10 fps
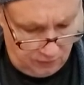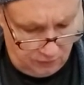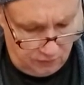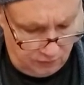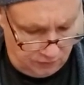
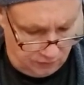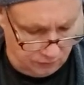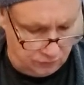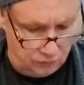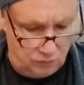the
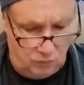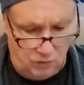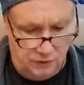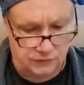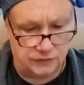Two of
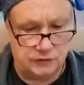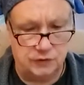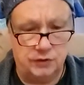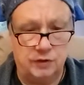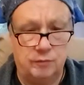Wands is
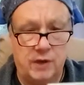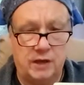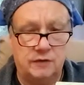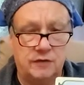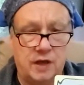looking
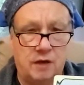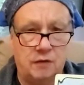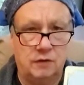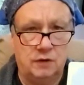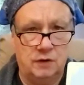back
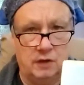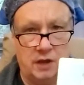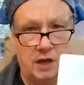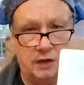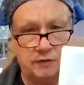down
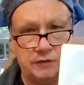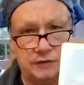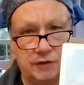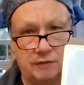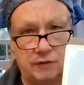at the
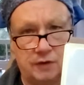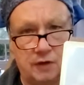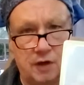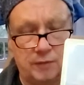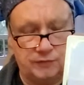Seven of
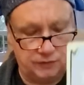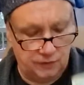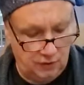Cups.